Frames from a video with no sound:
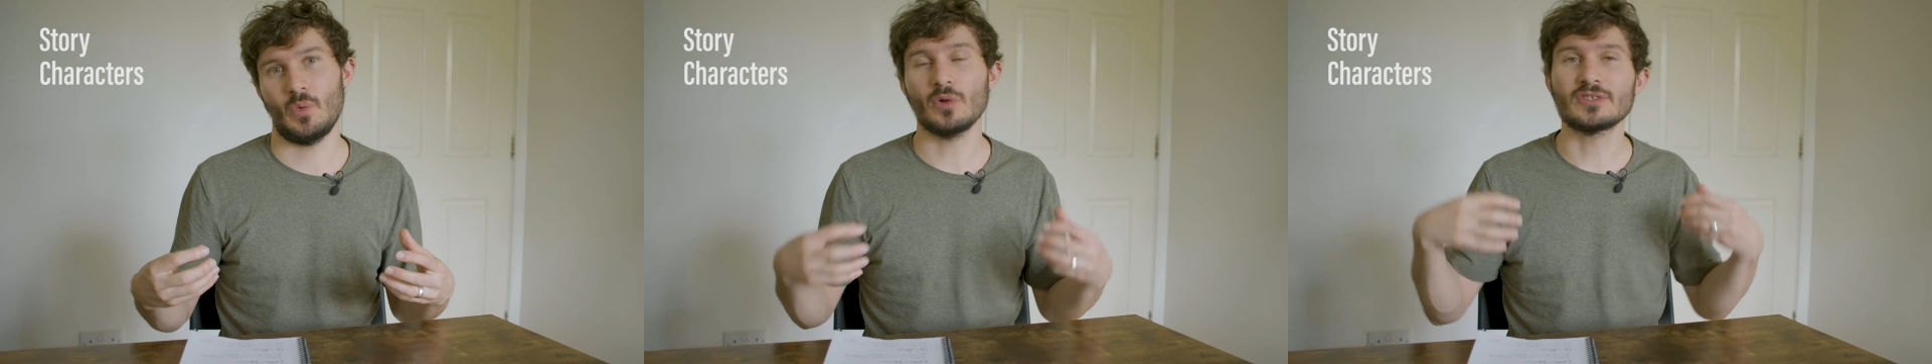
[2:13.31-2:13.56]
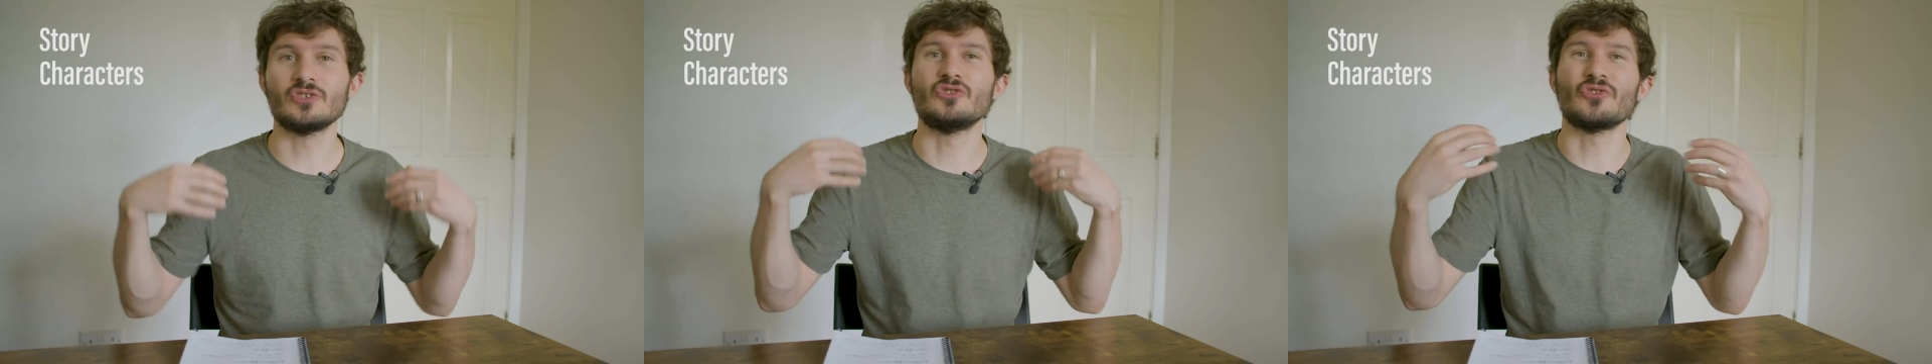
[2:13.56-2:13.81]

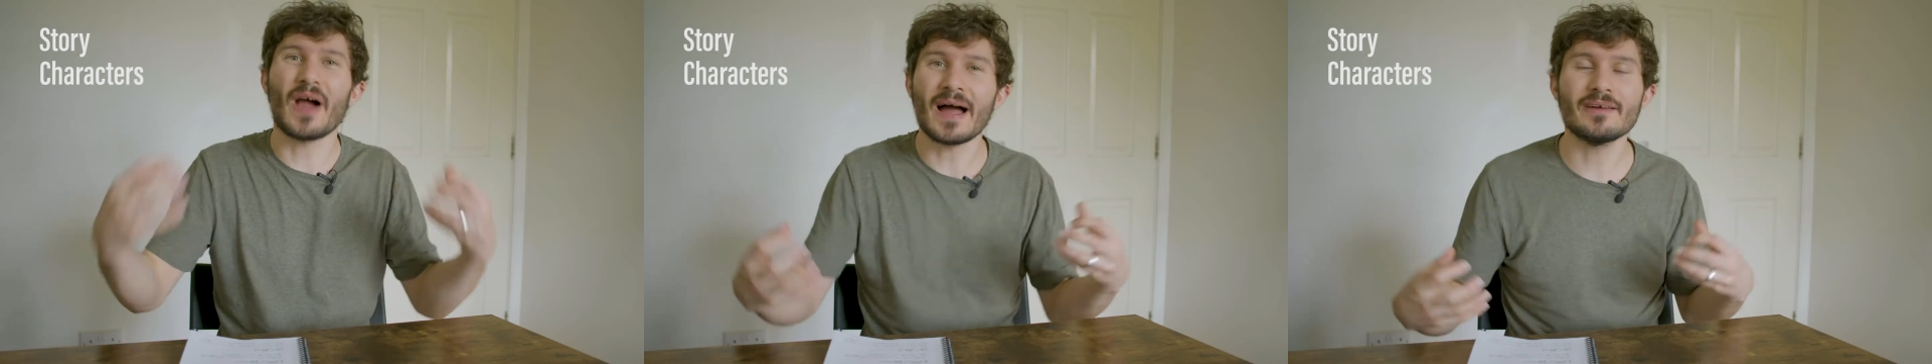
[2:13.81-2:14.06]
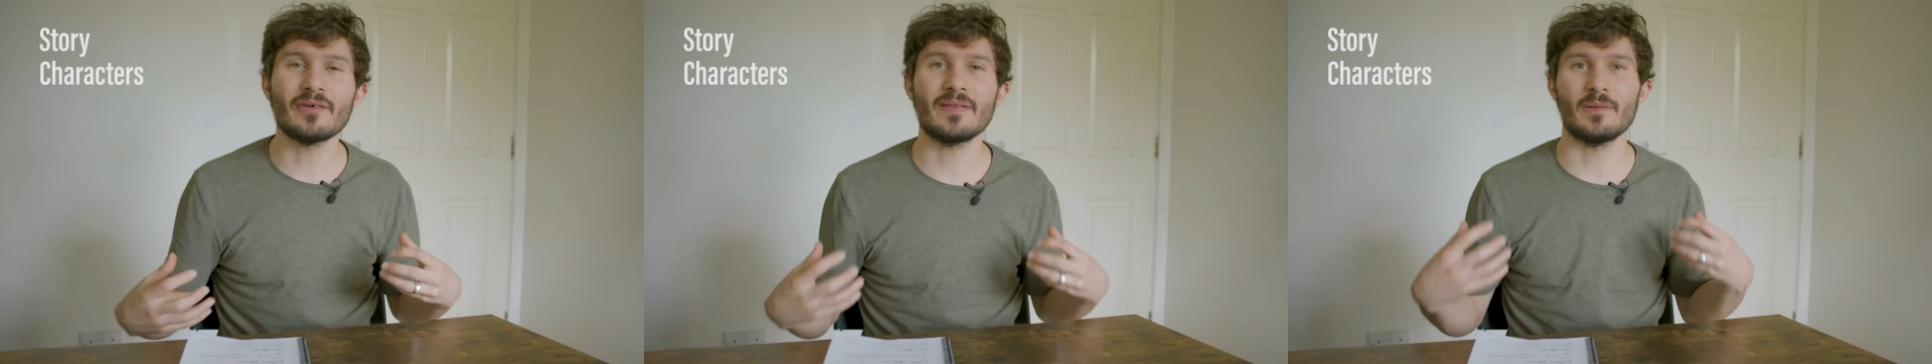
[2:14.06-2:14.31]
What's
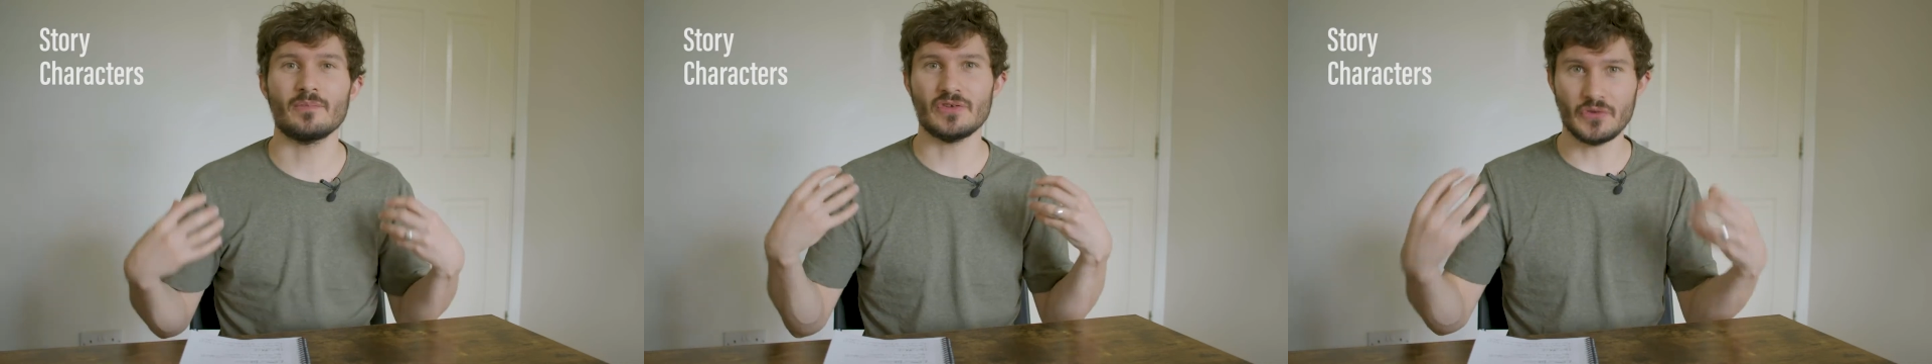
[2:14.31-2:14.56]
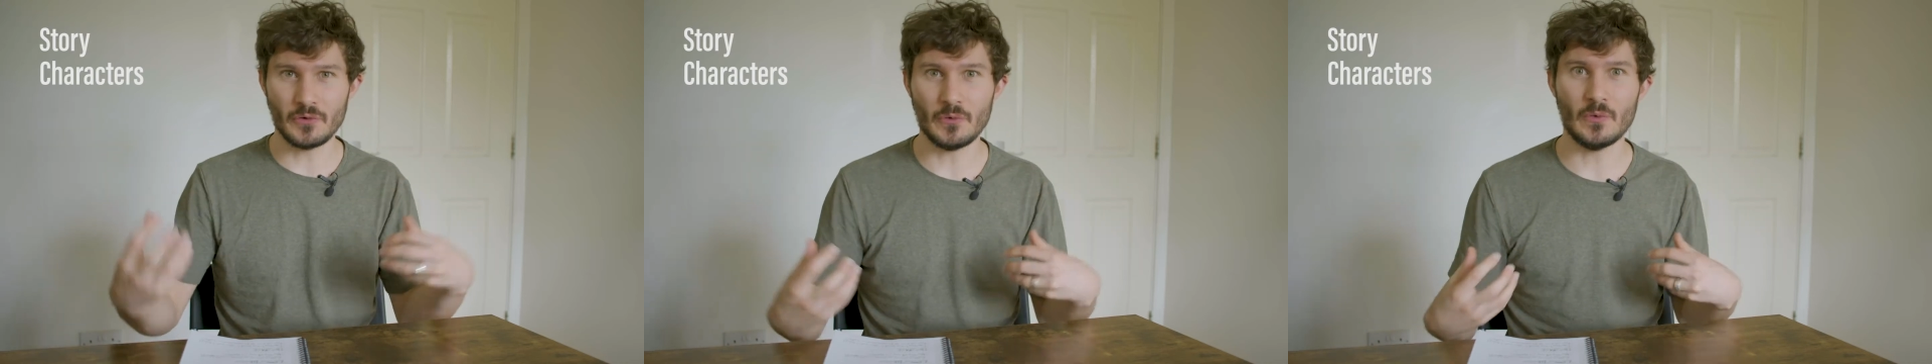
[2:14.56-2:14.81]
driving them to
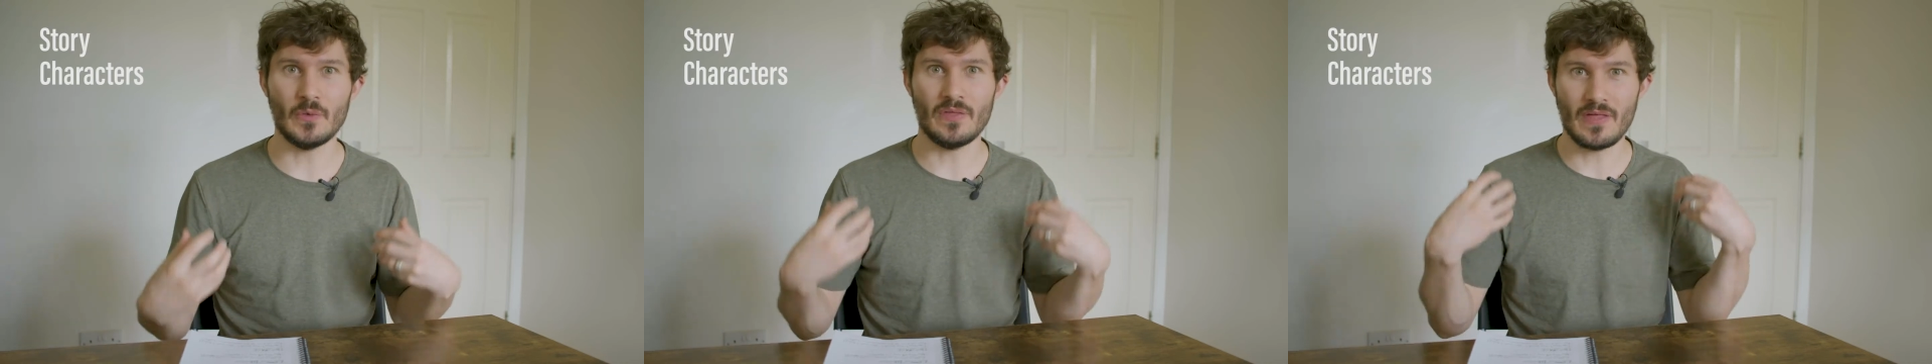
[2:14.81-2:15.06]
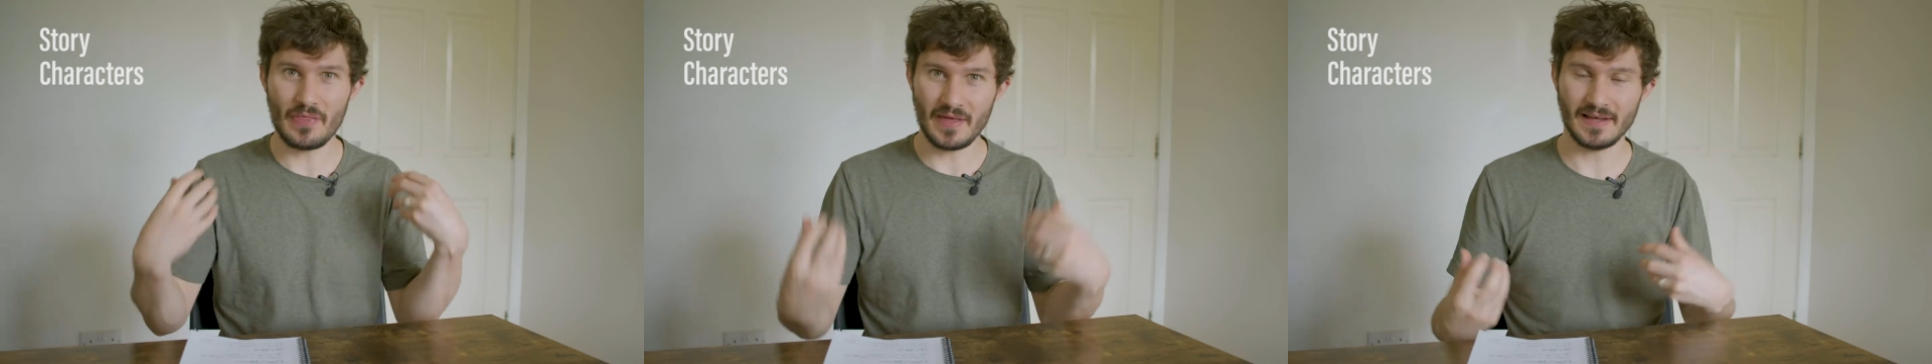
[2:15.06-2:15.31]
do
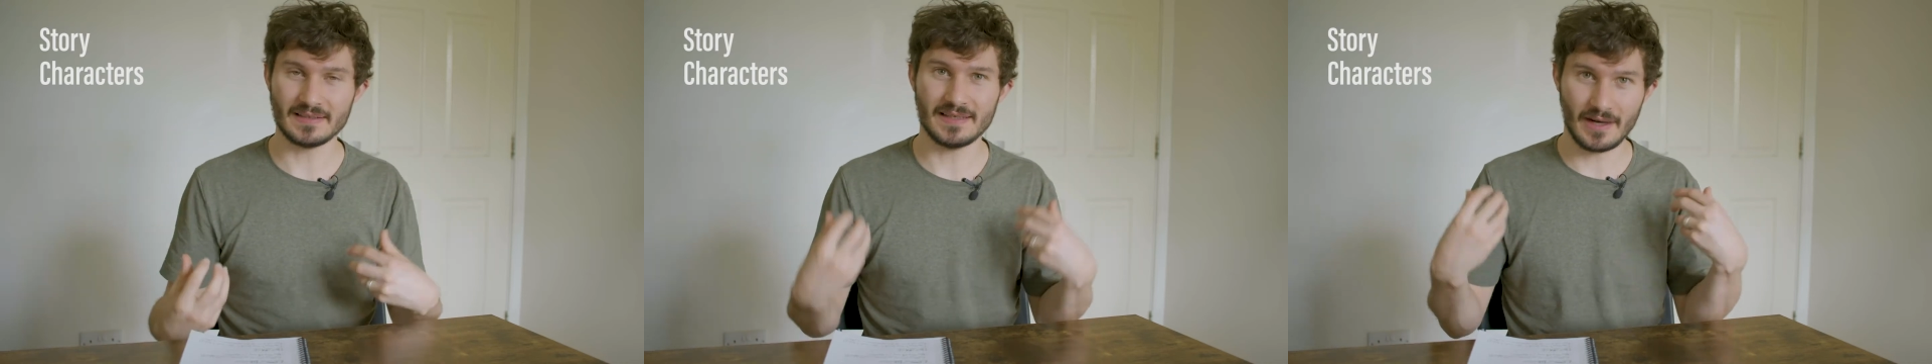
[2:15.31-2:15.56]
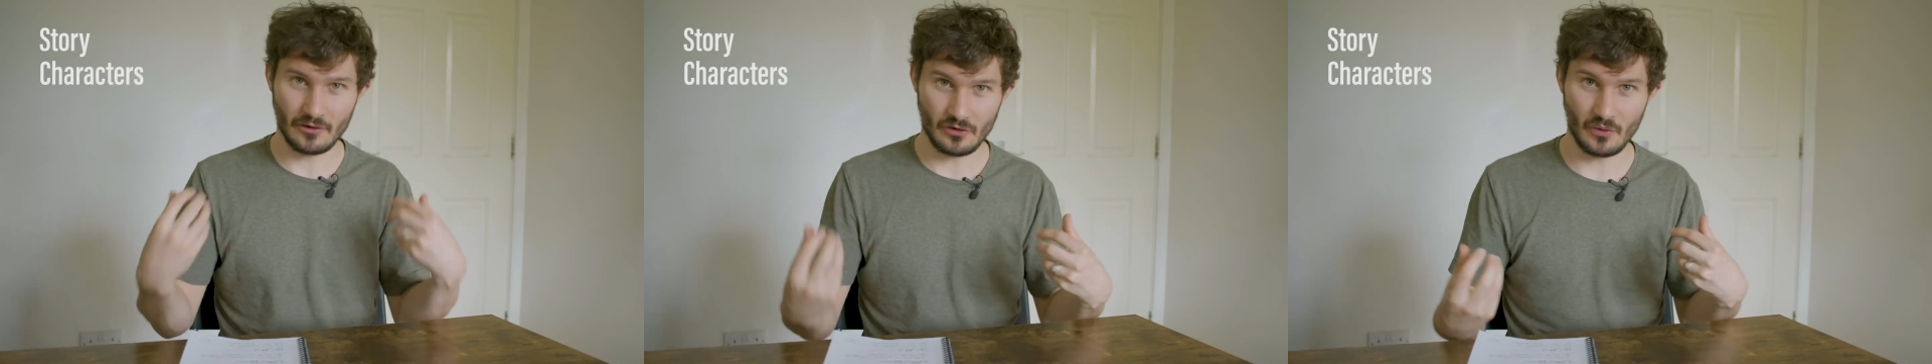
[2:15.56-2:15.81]
the things
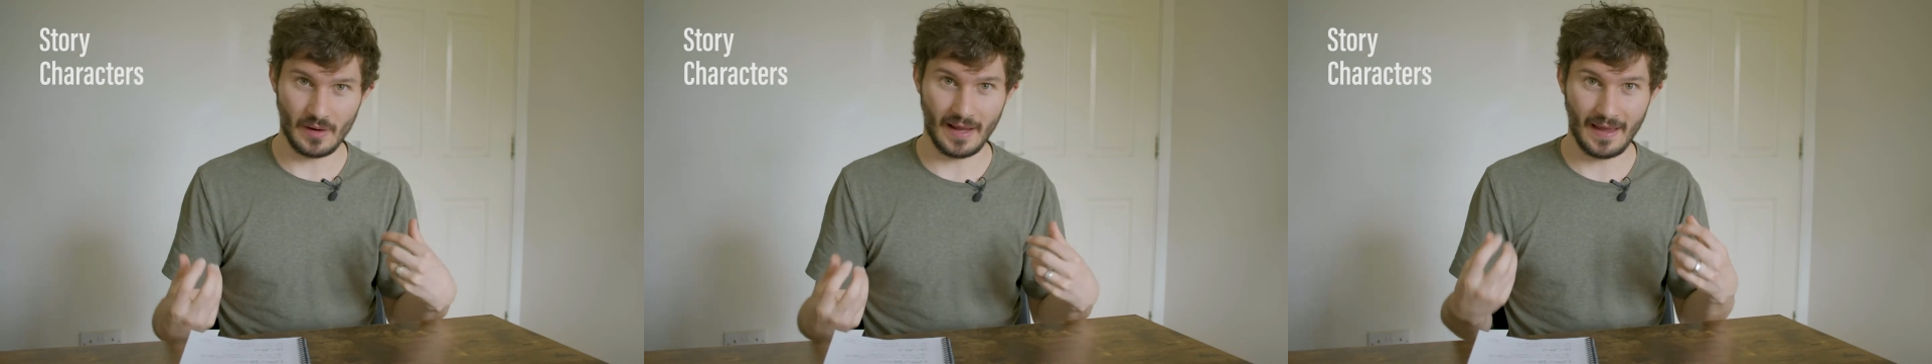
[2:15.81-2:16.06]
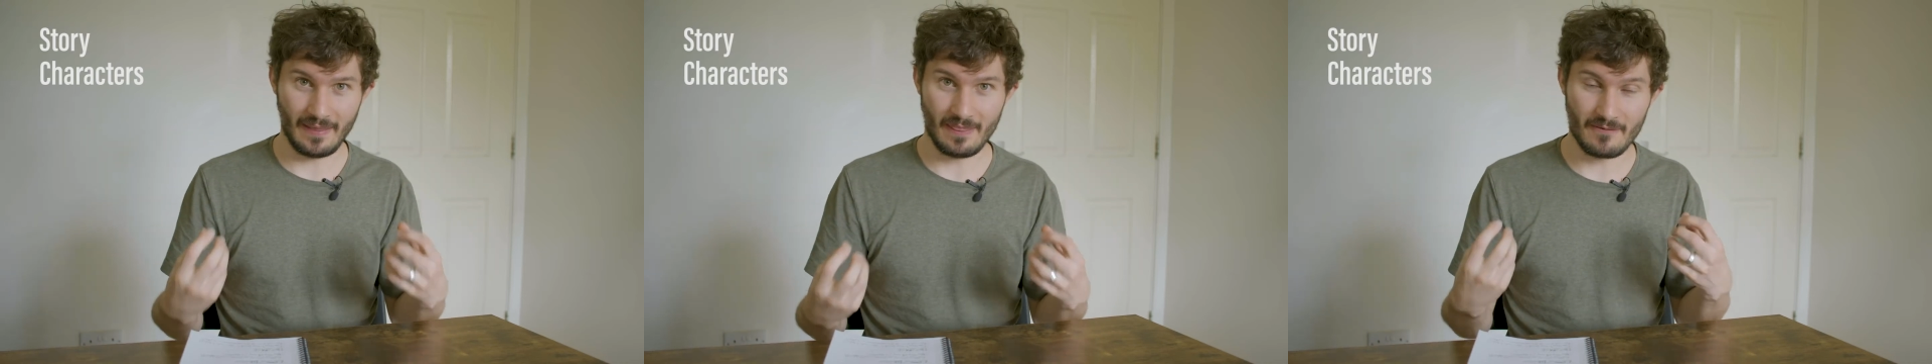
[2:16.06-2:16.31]
they're
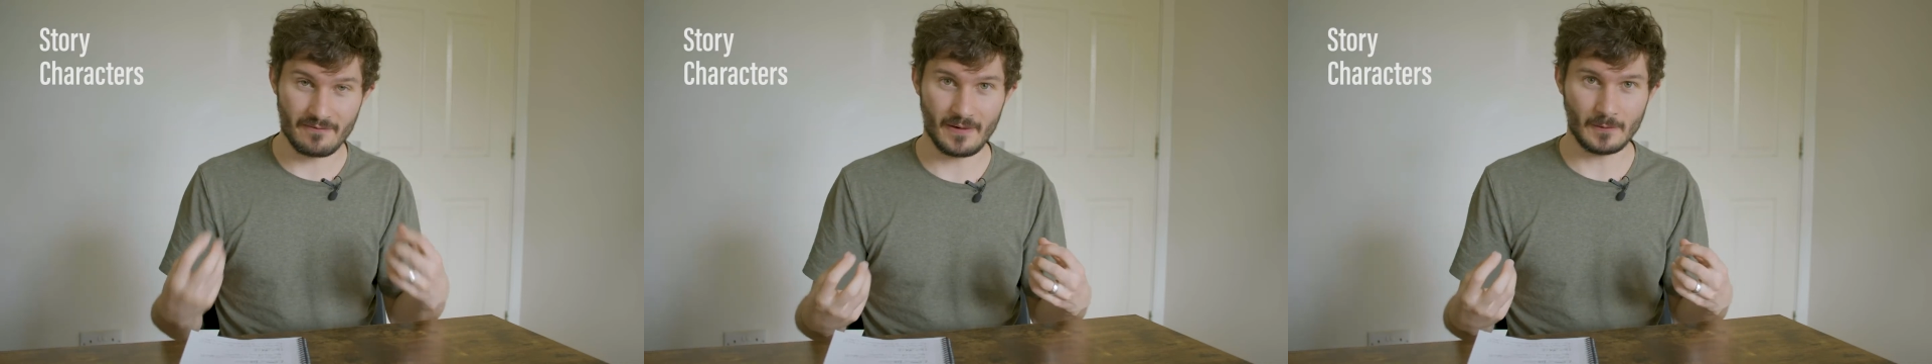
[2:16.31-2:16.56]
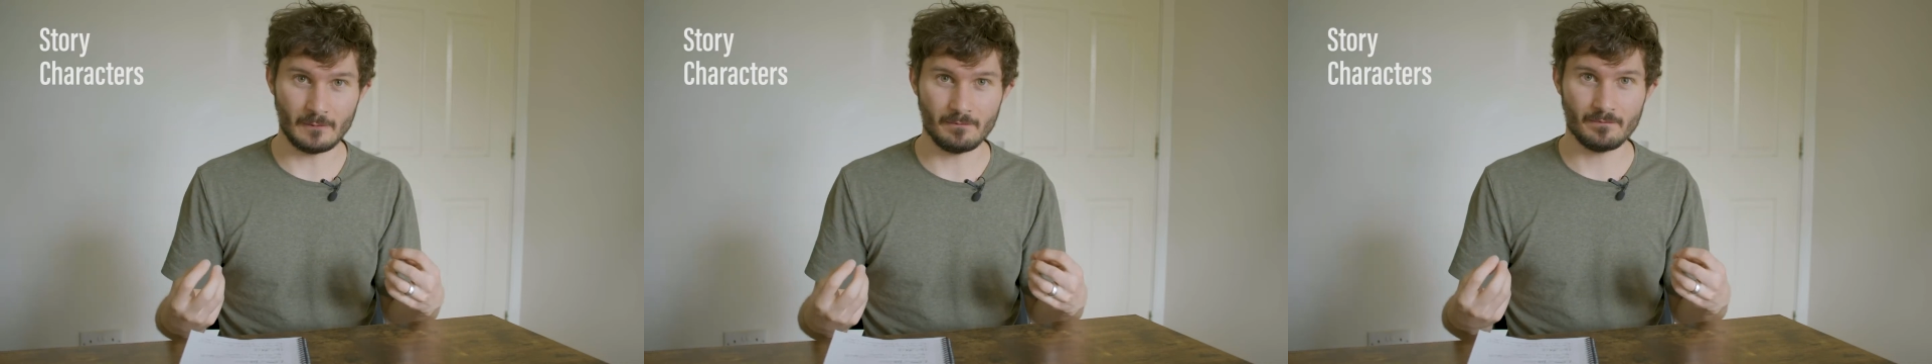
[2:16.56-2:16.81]
doing in the
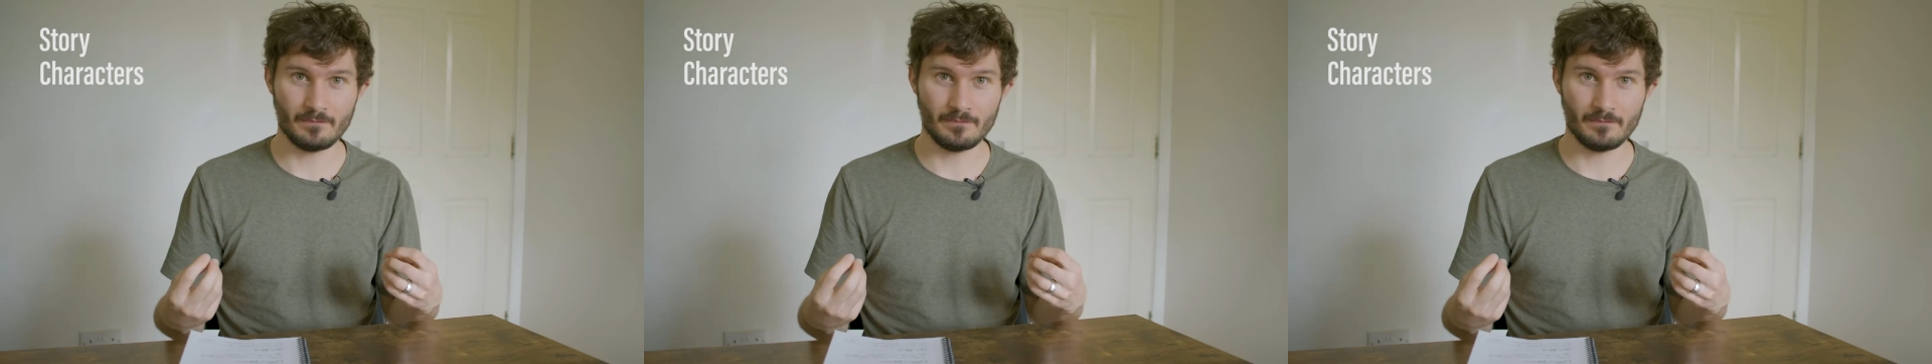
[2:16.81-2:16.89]
film?